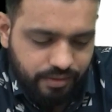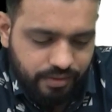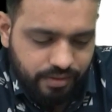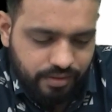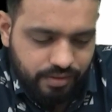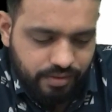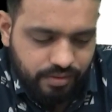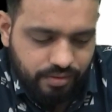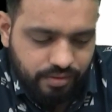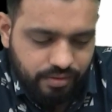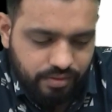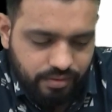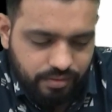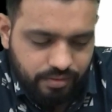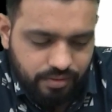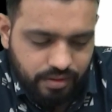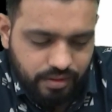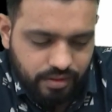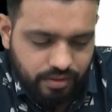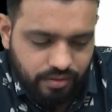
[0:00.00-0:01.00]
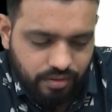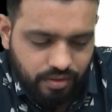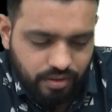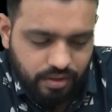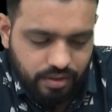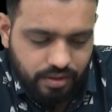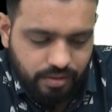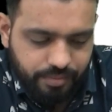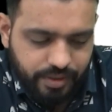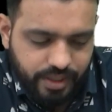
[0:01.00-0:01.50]
So all
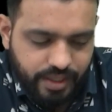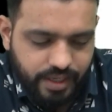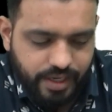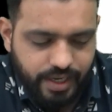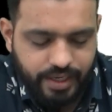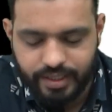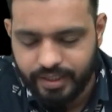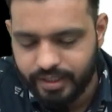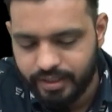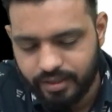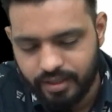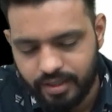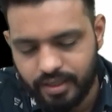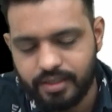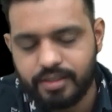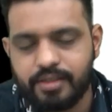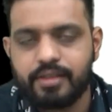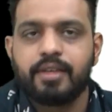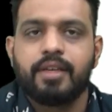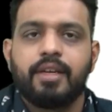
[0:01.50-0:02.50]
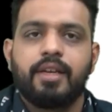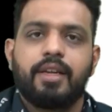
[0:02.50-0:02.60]
the mydriatic drugs